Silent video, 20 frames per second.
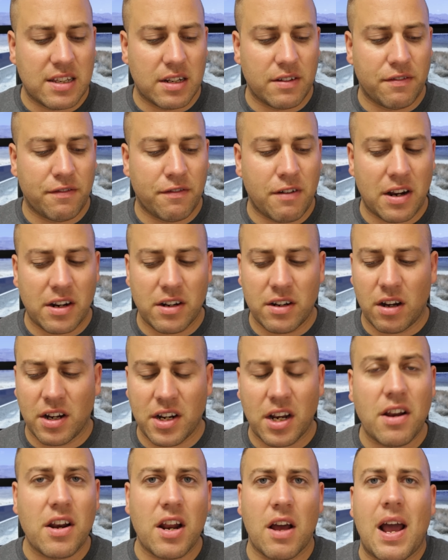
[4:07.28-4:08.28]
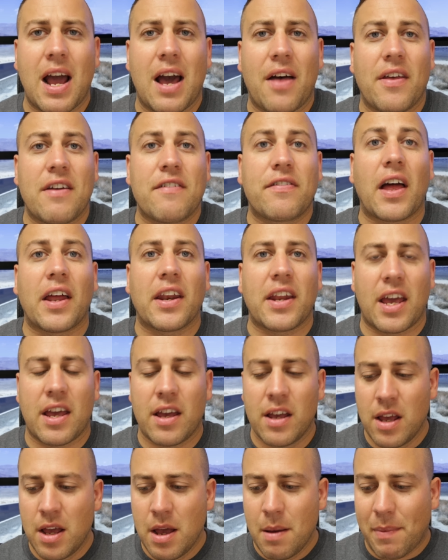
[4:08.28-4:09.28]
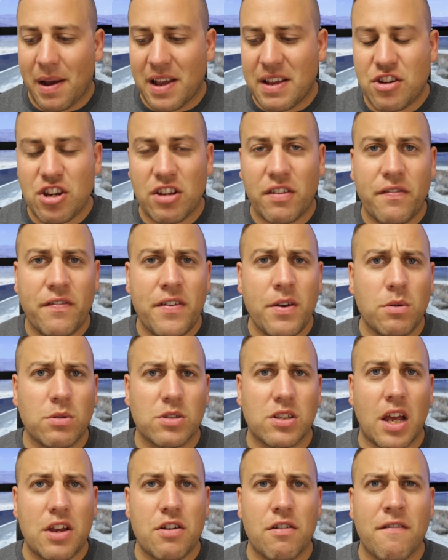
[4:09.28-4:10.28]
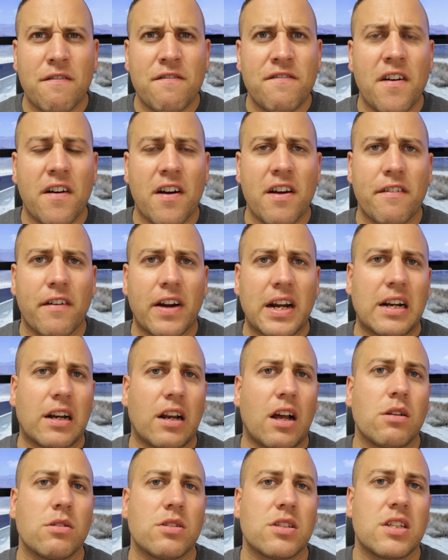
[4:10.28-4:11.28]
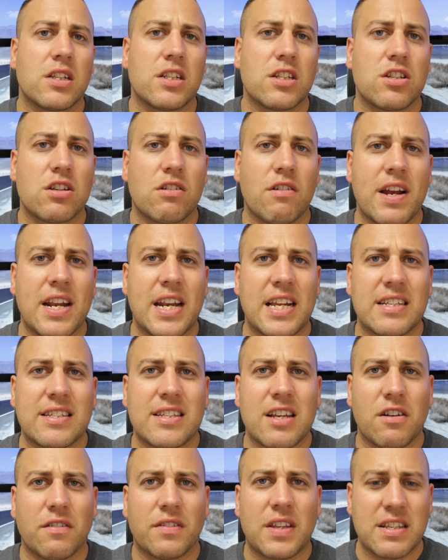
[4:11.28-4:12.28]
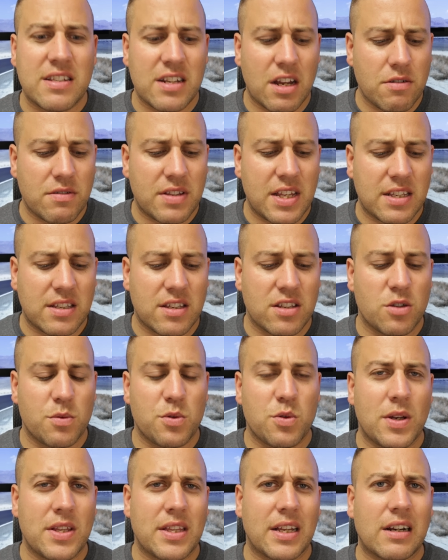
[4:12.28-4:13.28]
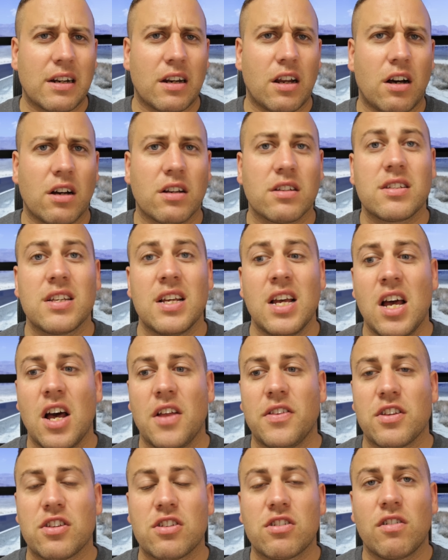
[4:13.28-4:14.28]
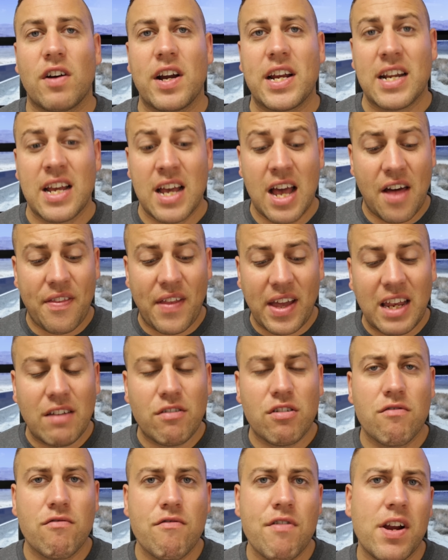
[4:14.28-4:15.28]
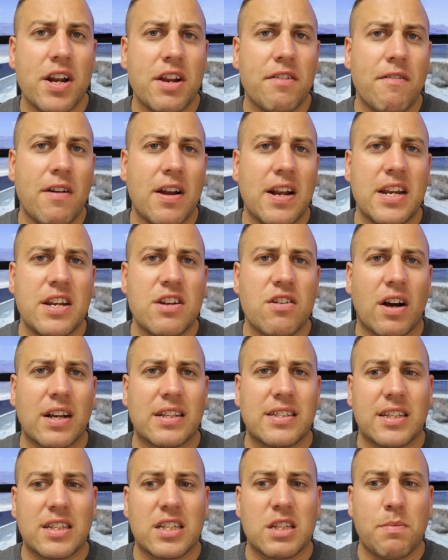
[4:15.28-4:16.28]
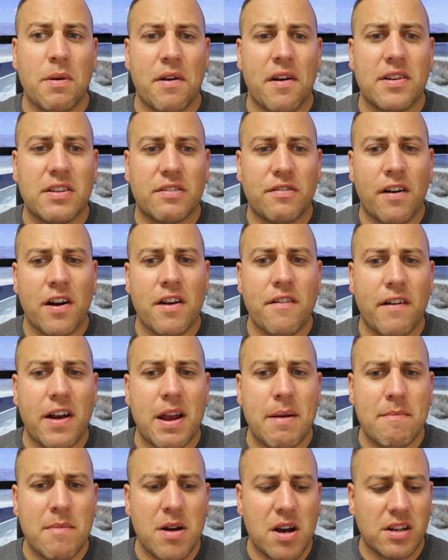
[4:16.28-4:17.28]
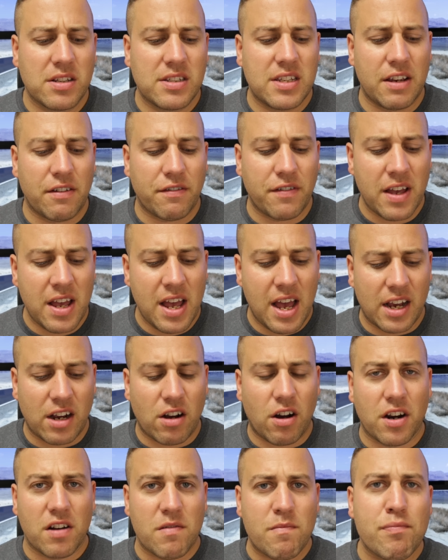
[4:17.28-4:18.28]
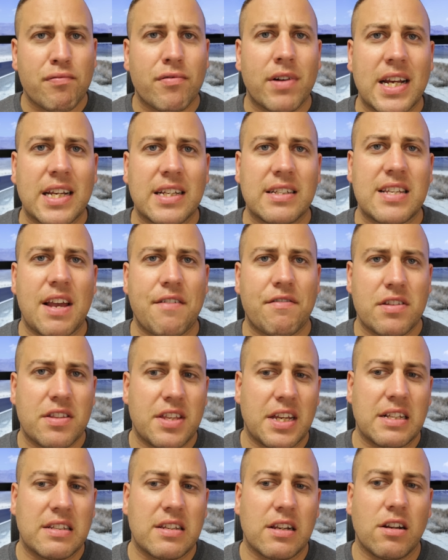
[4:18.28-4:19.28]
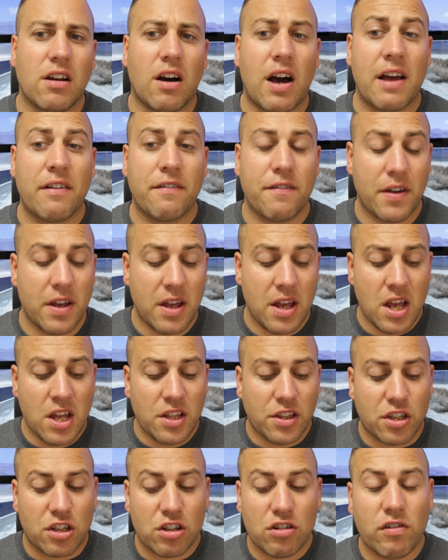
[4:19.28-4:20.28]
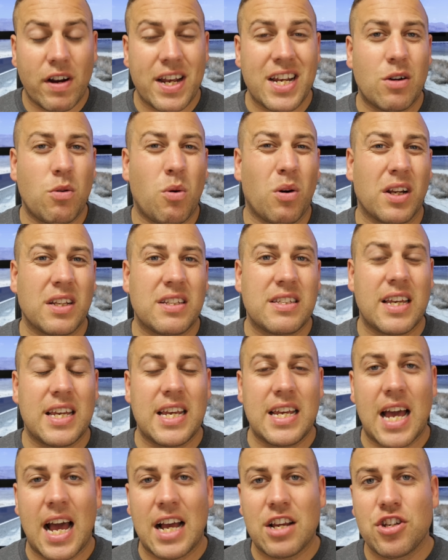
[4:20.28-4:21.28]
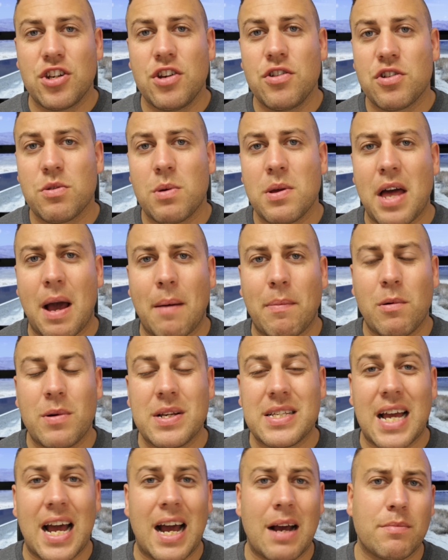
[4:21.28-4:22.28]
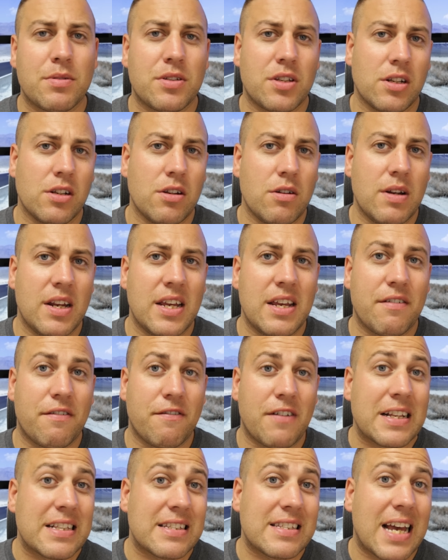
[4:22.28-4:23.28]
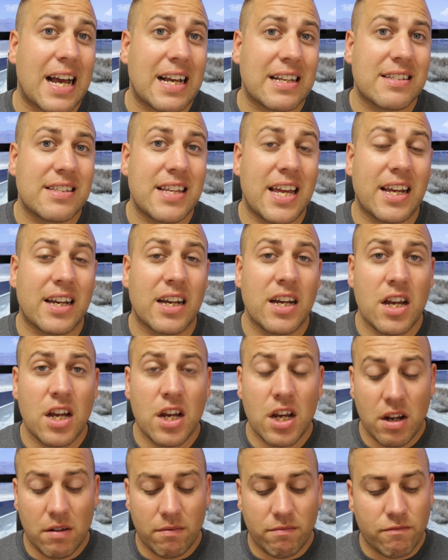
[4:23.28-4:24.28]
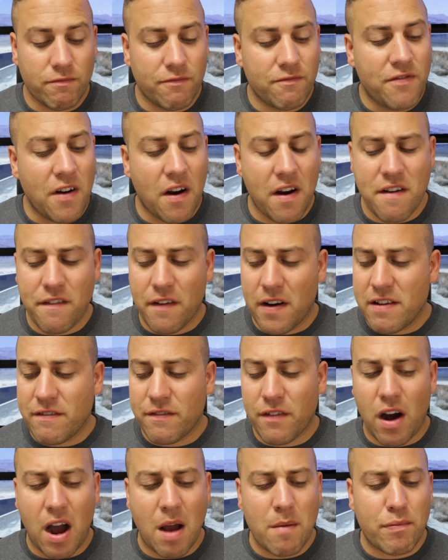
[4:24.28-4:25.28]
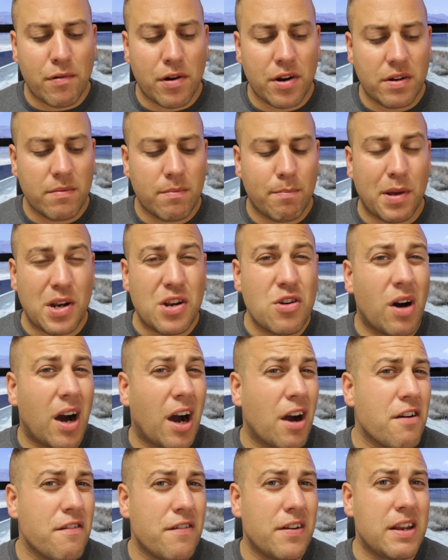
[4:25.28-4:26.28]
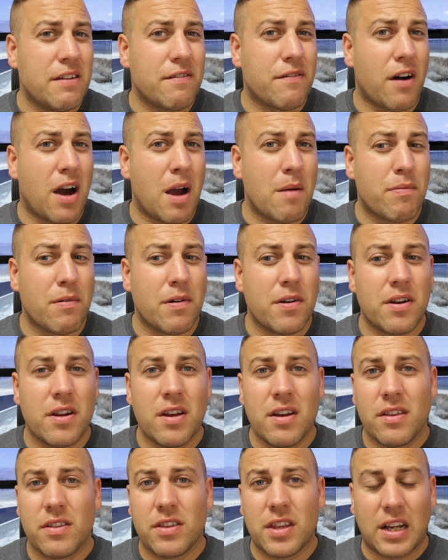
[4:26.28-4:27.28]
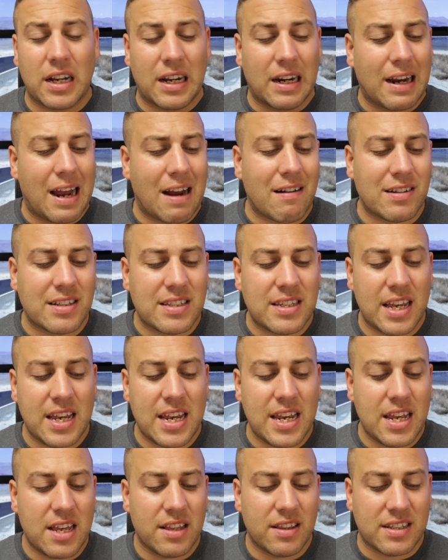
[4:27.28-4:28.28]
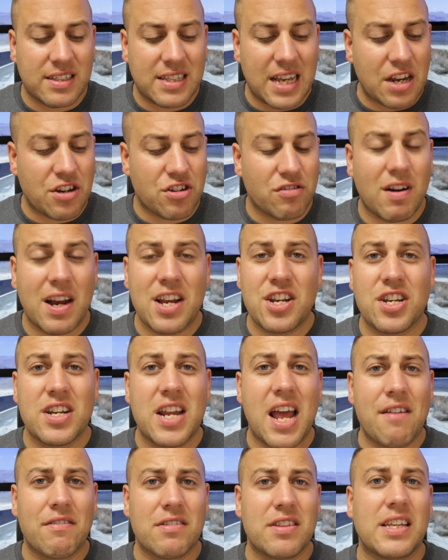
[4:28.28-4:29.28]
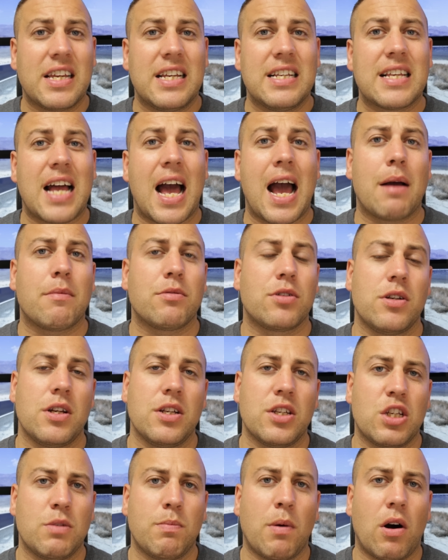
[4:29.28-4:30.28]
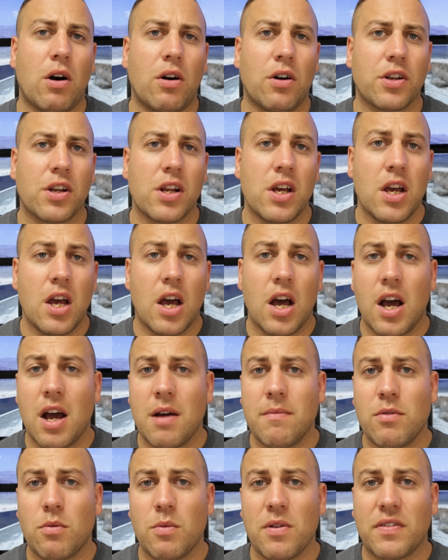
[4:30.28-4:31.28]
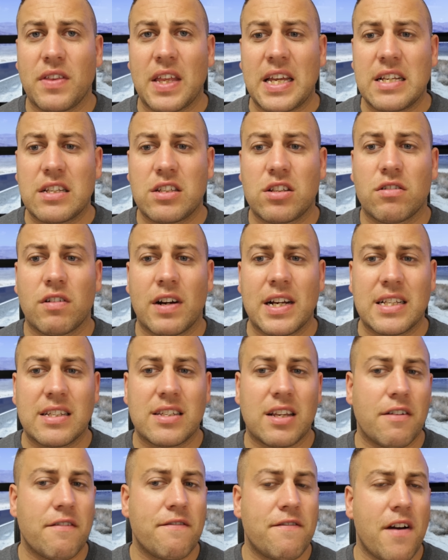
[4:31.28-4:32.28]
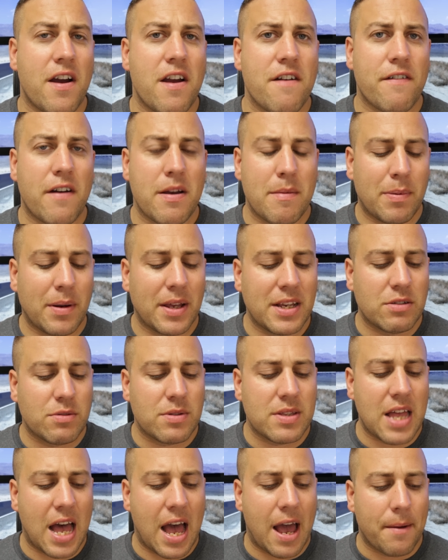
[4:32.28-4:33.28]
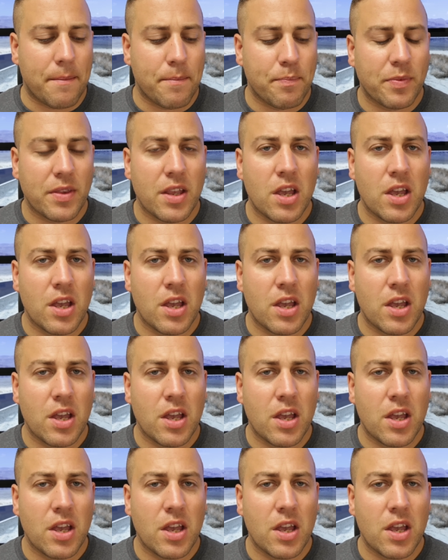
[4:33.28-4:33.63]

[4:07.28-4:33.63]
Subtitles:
to the front. I don't know how they've done it, but it just feels like you're very close to the screen itself. There's no distance between the glass and the screen, and that gives a really nice experience, very immersive, and kind of brings everything to life. The screen quality, as usual with Apple, is absolutely fantastic. Very vibrant, but not overly vibrant. The clarity, the saturation, everything is absolutely spot on with these screens, so very pleased with that.